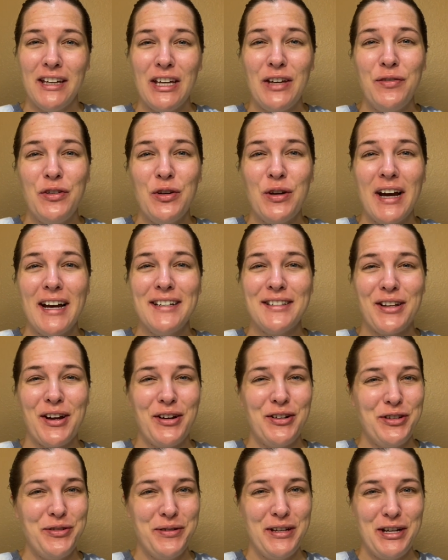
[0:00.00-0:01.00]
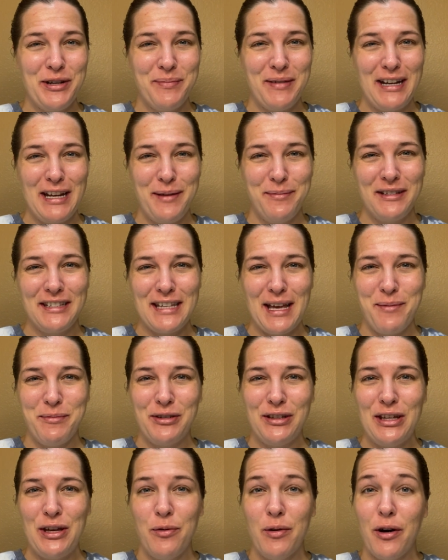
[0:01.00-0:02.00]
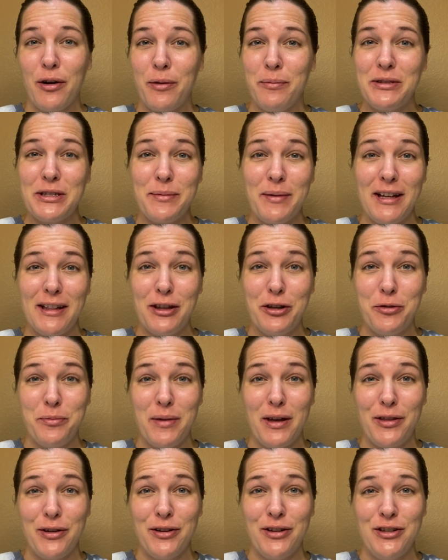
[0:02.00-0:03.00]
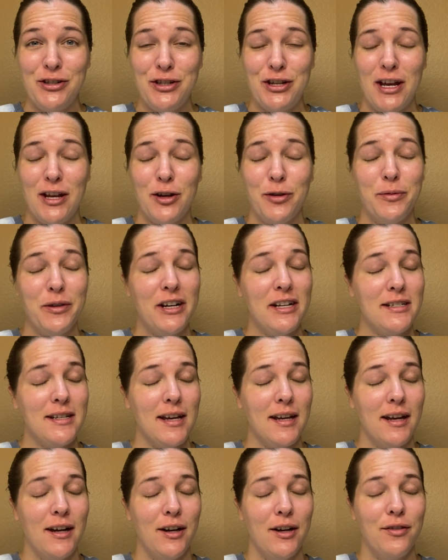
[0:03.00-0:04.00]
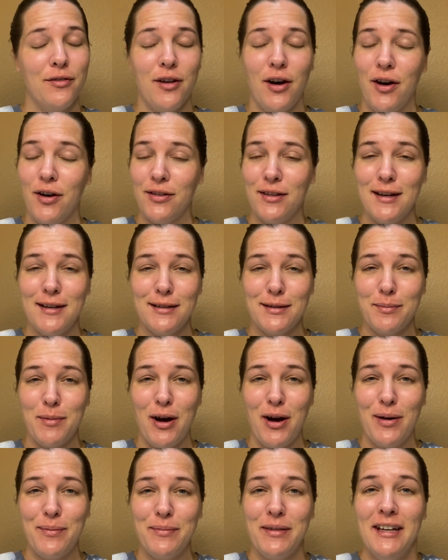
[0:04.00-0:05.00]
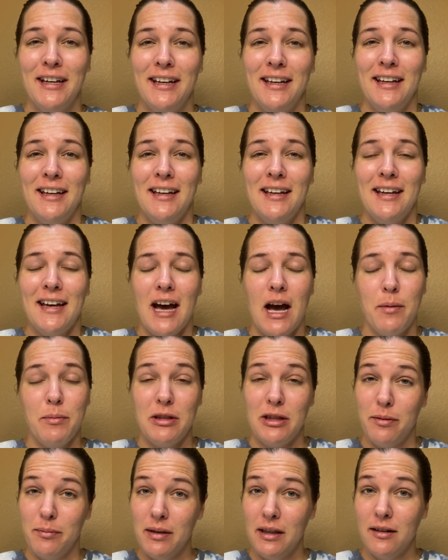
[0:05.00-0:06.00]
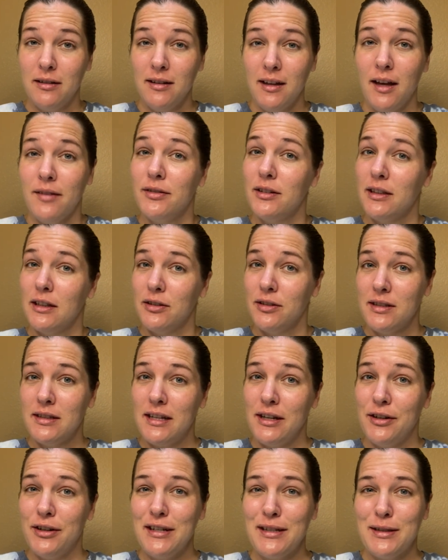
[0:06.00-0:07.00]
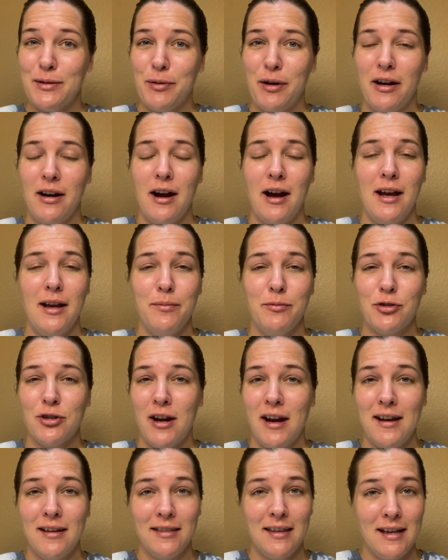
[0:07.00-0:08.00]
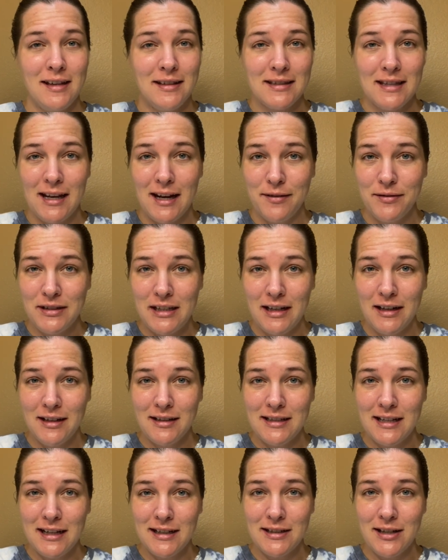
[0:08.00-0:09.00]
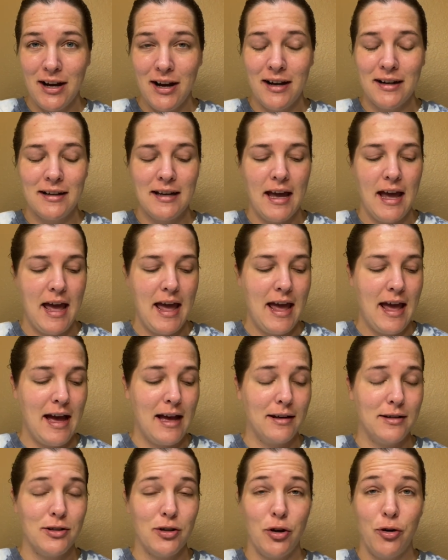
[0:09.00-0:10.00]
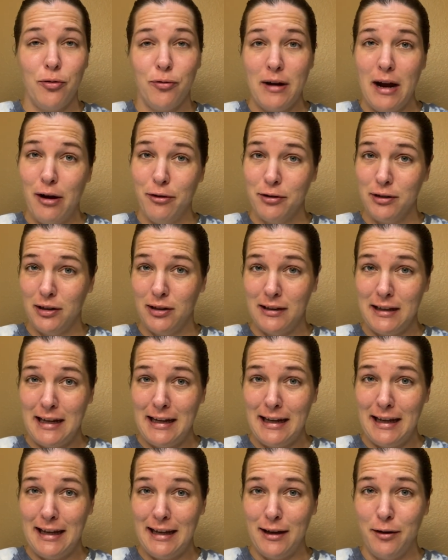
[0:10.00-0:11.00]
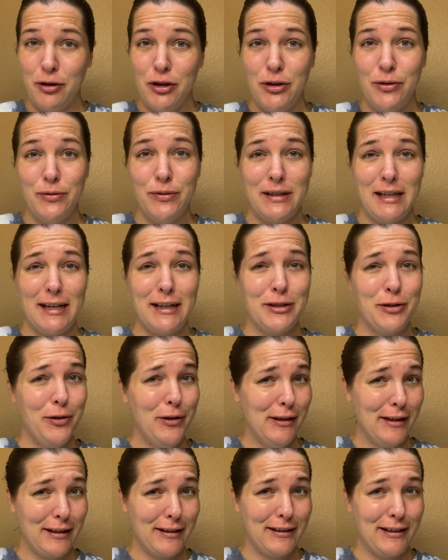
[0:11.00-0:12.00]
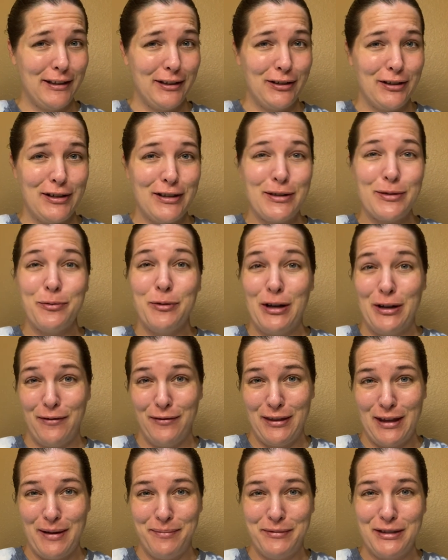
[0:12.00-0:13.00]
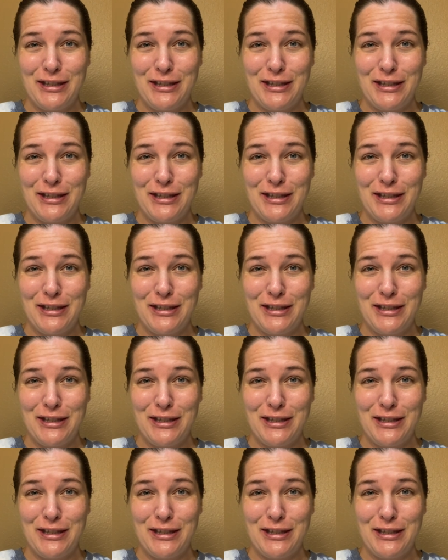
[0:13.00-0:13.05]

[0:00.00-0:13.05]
If you guys are new here, my name is Emily. Welcome to my little motherhood channel where I take care of all things mom. I'm in the middle of a little series where I'm trying things that I've seen on TikTok, and grout cleaning using toilet cleaner is one of them.